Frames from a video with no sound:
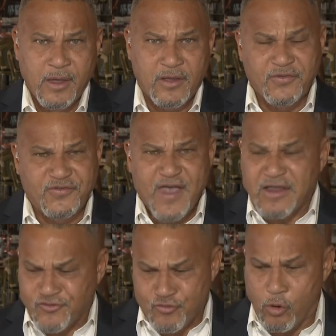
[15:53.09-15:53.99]

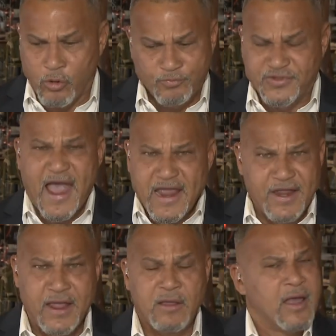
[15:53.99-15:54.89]
Consensual
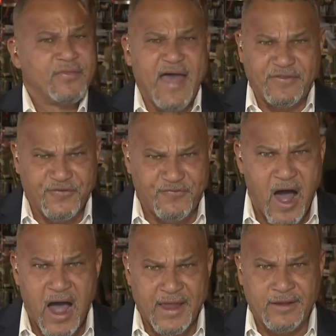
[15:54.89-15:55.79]
dating, that's
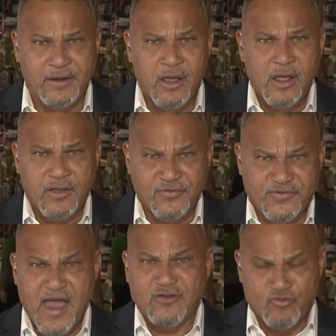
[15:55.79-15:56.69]
fine.
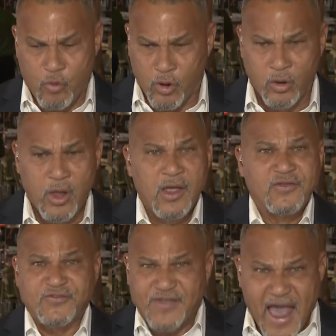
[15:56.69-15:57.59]
Consensual
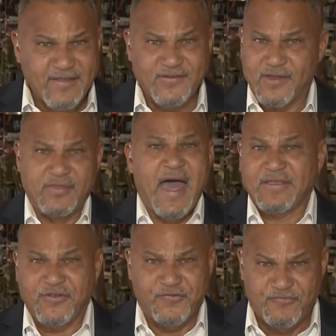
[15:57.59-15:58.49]
sex,
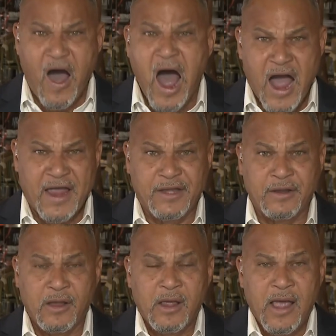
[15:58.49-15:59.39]
that's fine,
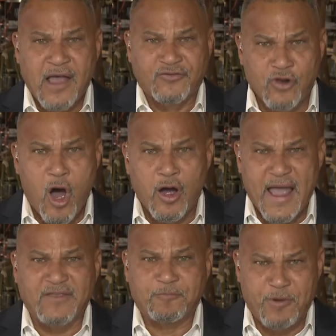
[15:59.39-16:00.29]
as long
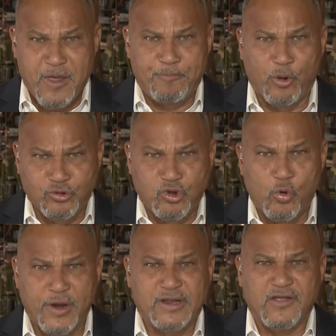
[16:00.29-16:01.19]
as people
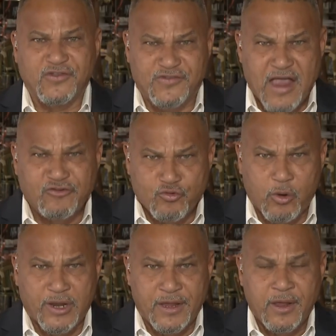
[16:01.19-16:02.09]
do it
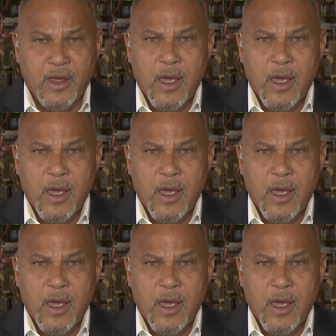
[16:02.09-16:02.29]
consensually.